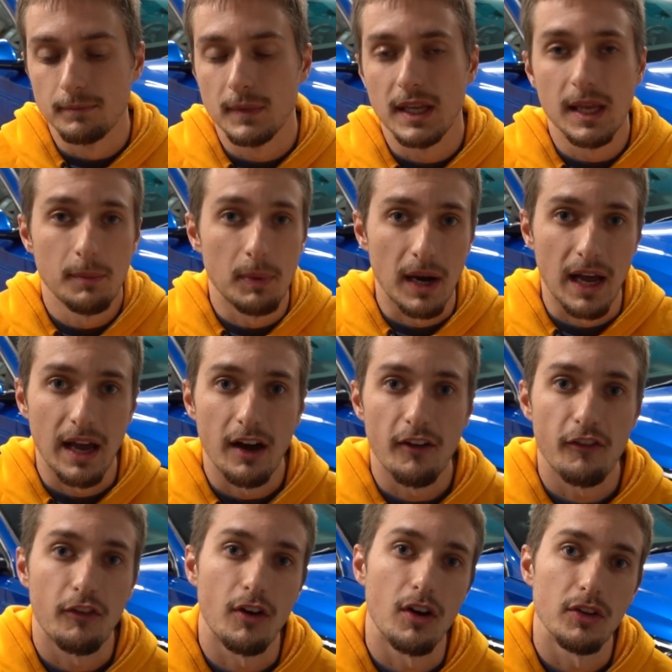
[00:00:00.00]
keep an eye
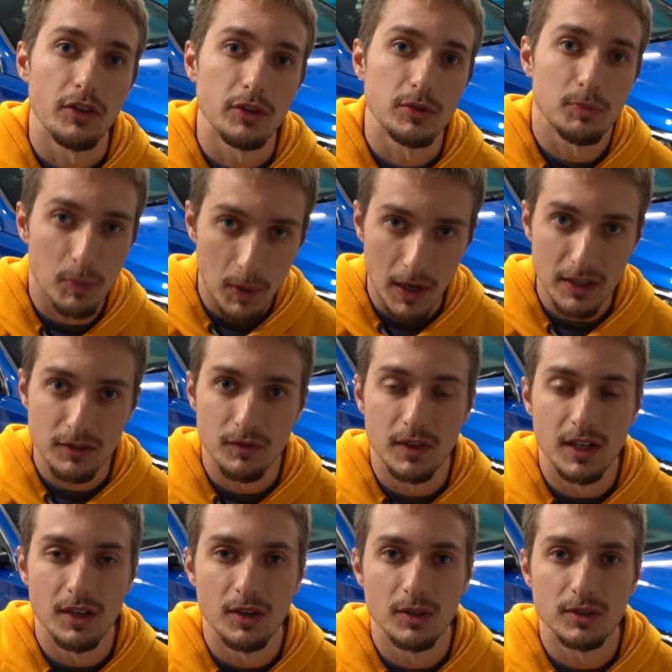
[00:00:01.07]
out for all those press
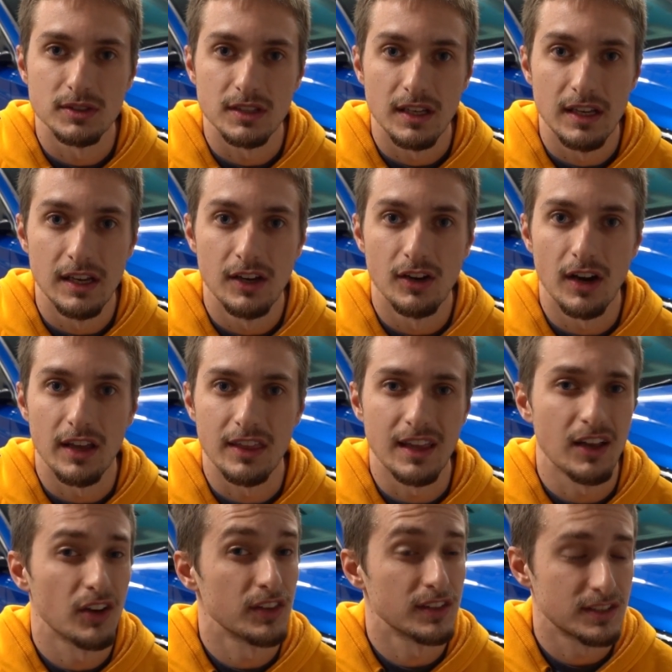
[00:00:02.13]
videos here, I
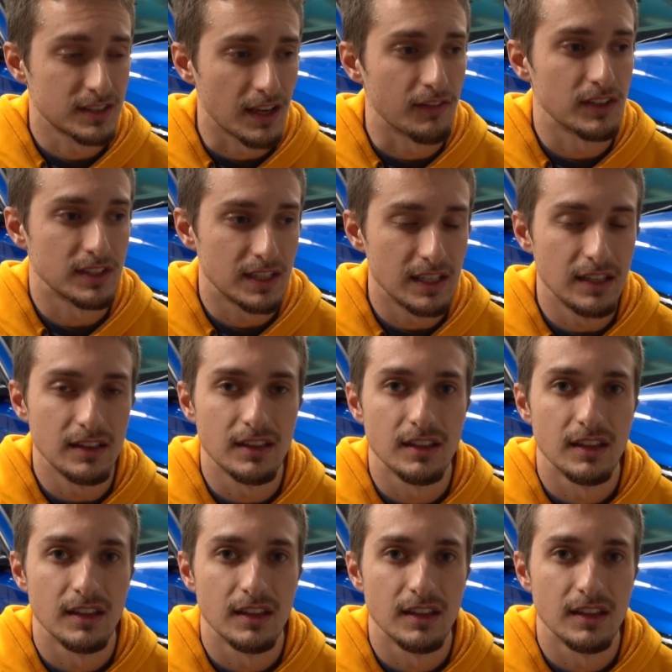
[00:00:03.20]
think on the 17th.